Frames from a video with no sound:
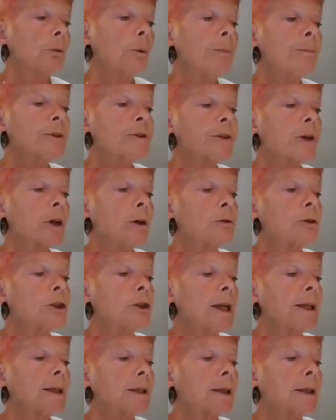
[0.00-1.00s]
We must go
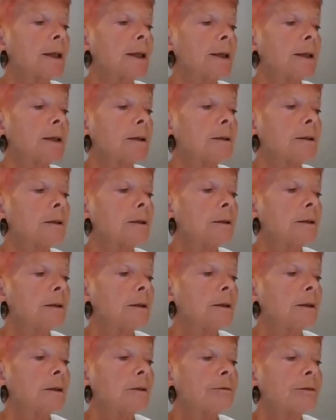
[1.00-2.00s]
gently,
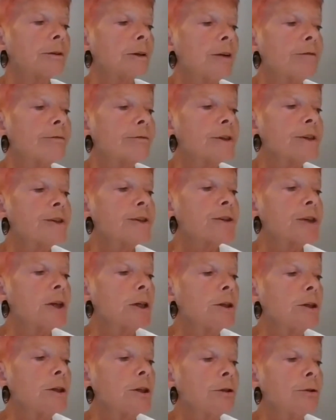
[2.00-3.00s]
for every
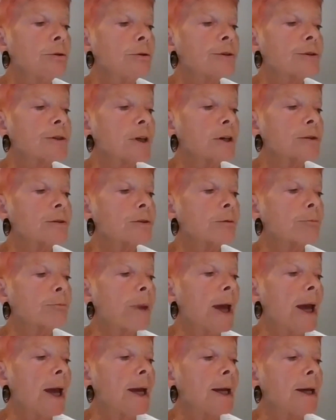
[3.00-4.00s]
sinew sings of
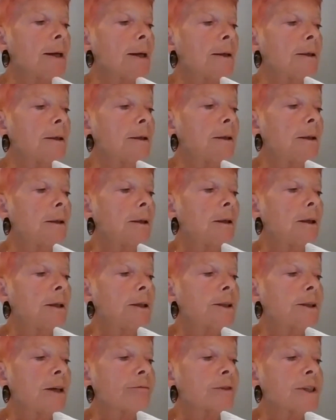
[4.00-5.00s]
pain,
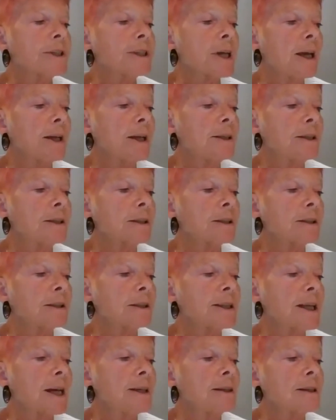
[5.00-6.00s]
and every tendon
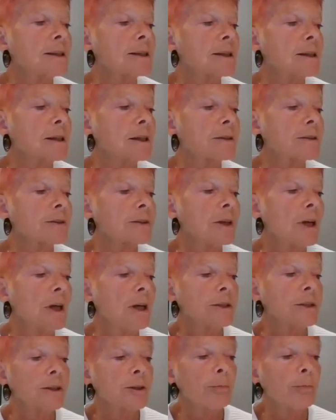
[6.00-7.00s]
tenses
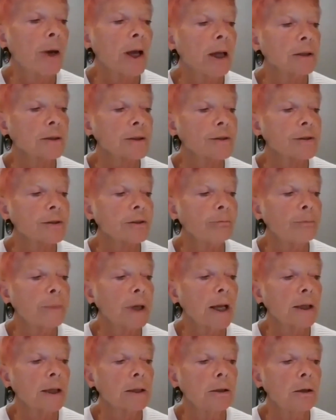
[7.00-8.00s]
to the pulse of
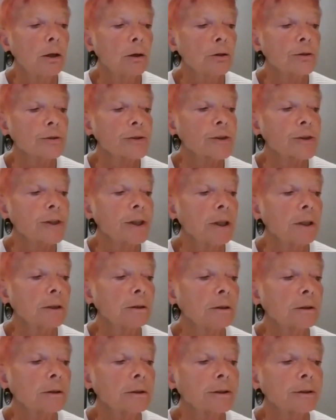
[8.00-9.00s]
blood long
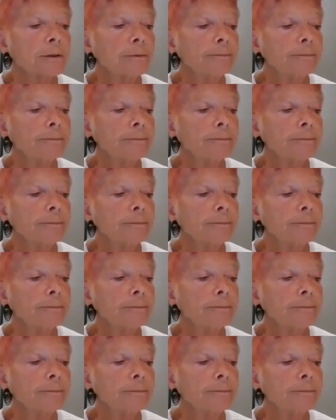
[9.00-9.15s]
stilled.